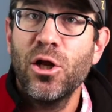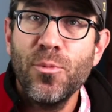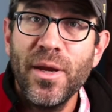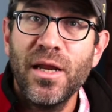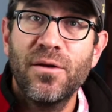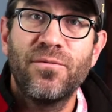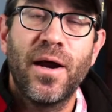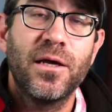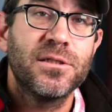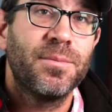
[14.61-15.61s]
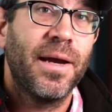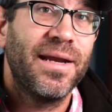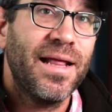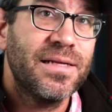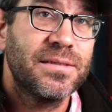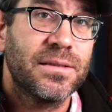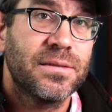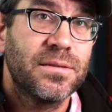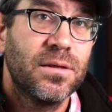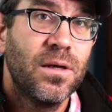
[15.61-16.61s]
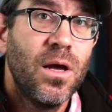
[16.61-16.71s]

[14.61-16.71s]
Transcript: intermediate files in my analysis.